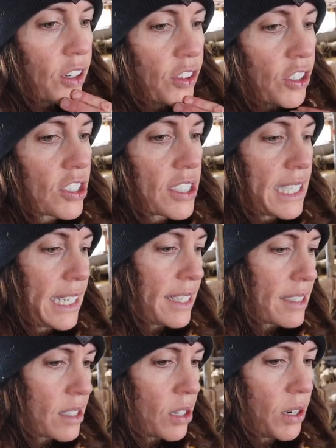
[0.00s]
They're thirsty,
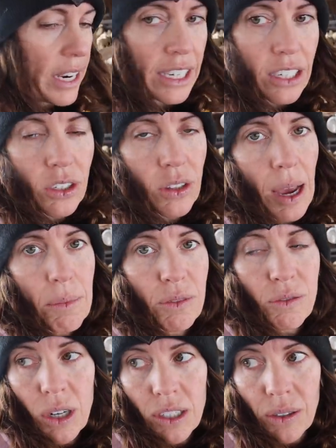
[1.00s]
so I'm gonna do that
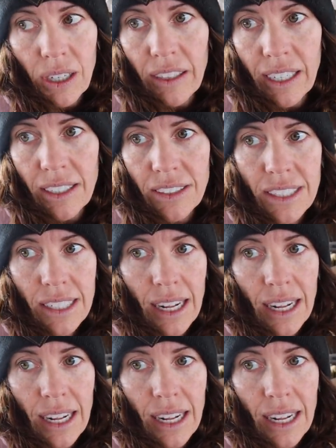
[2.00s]
before I do anything else